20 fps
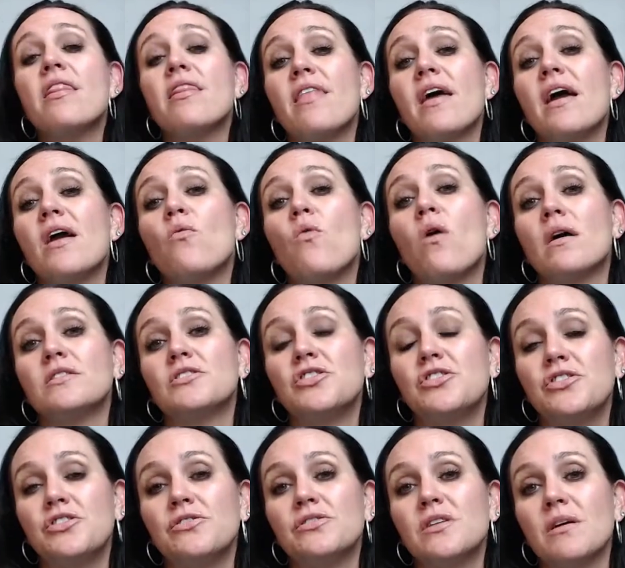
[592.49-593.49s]
they want
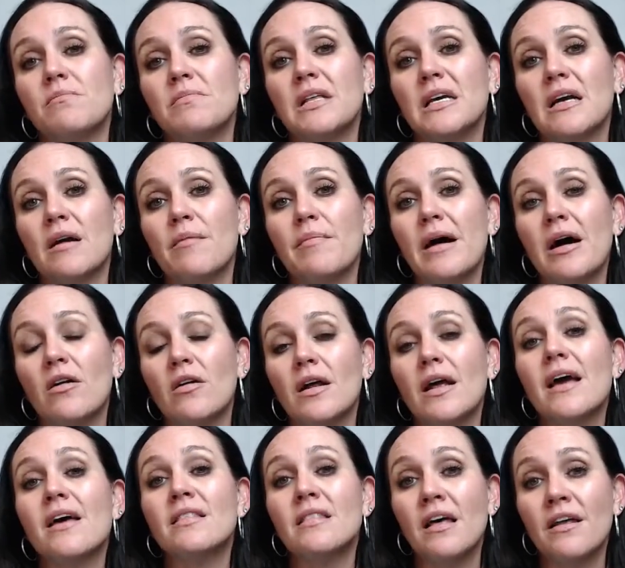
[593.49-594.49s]
to do something about
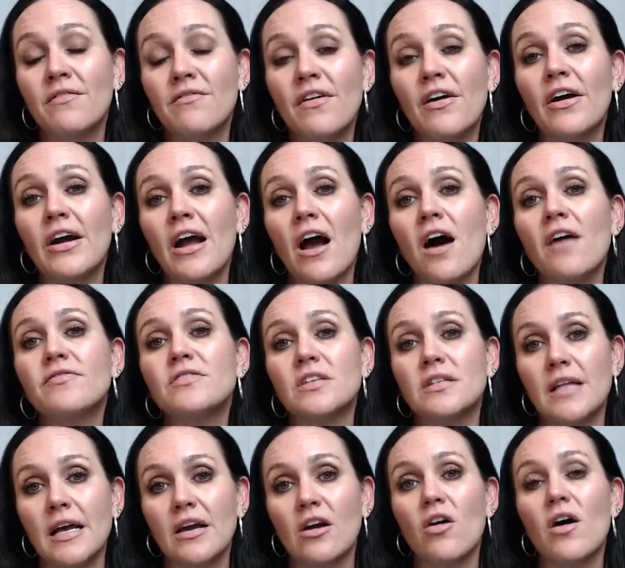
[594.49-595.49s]
it. And then very
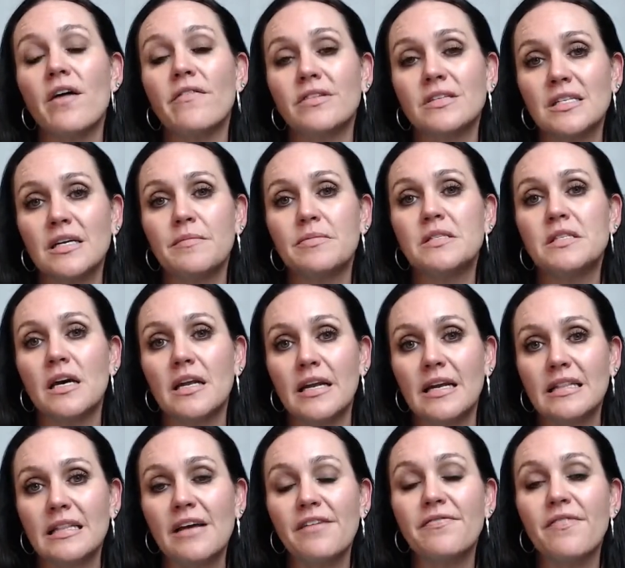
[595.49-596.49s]
often they go have a sleep
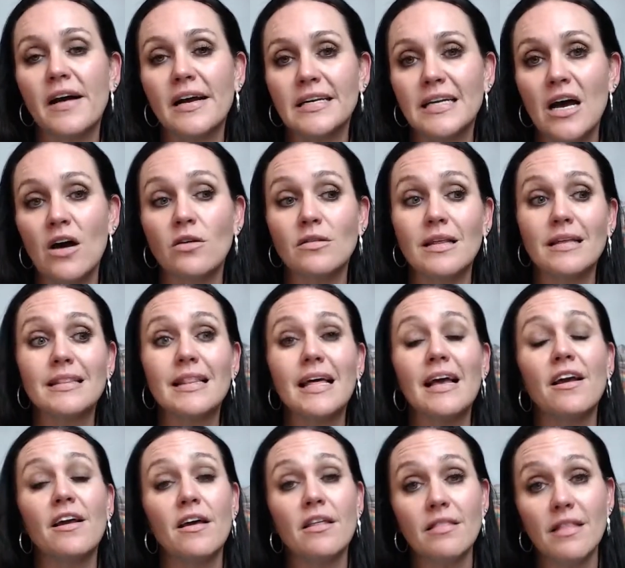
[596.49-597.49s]
study and they find out that
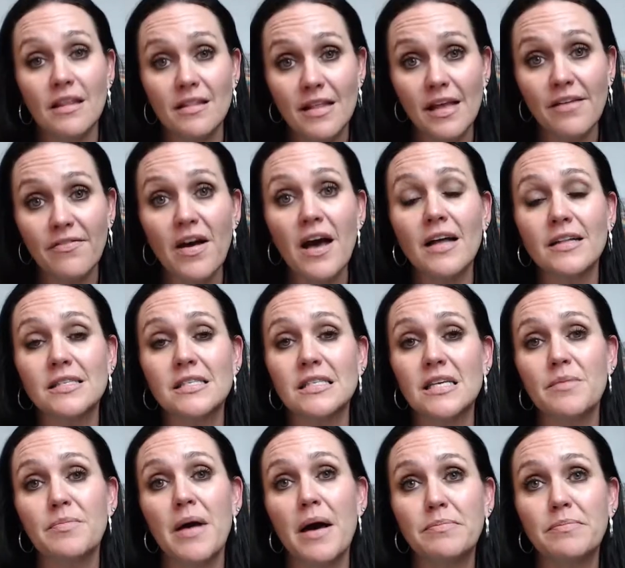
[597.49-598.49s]
they've had
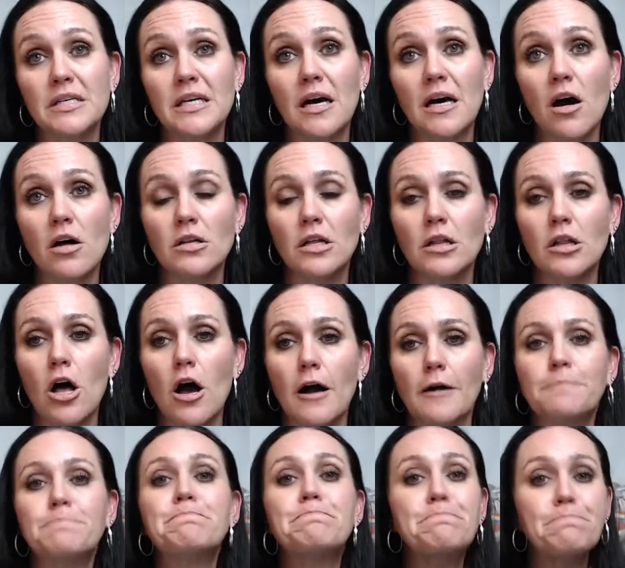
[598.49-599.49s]
sleep apnea all
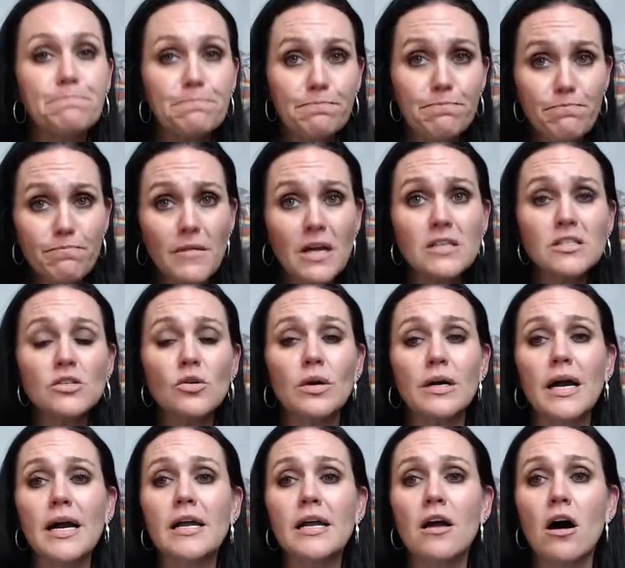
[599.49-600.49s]
along. So
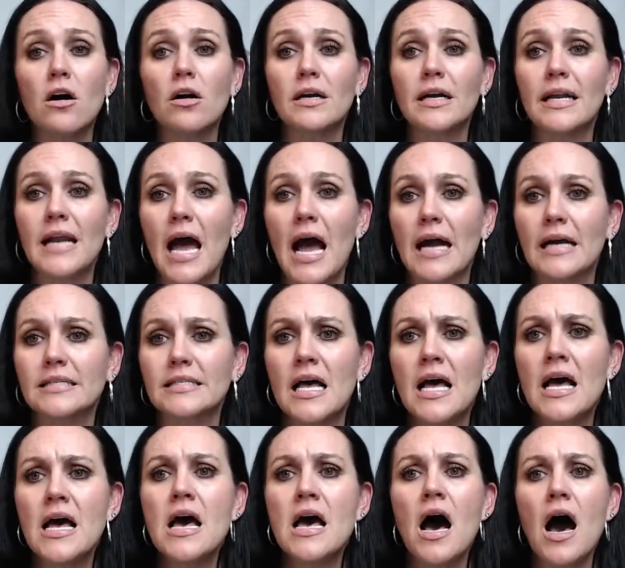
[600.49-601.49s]
it kind of all connects.
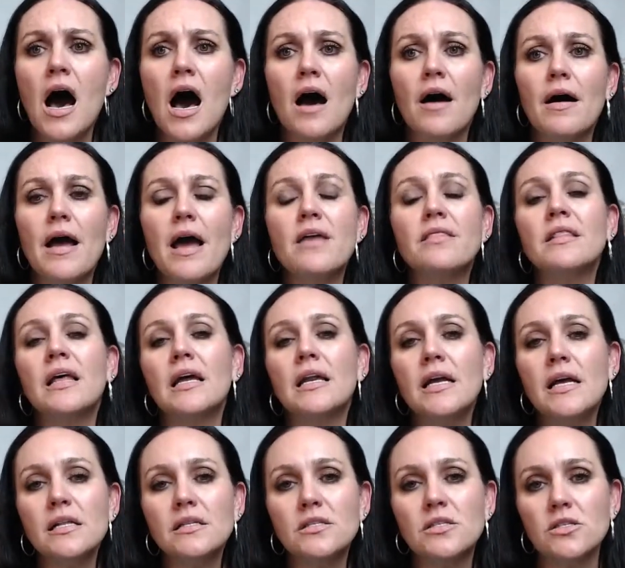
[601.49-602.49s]
And then
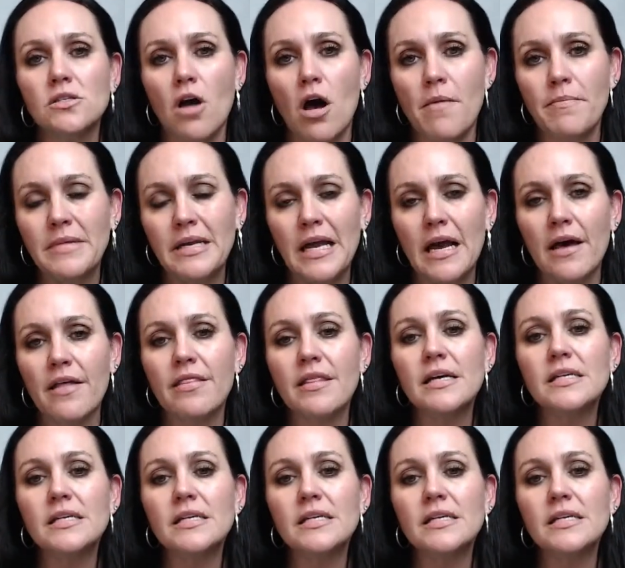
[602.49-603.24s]
insomnia.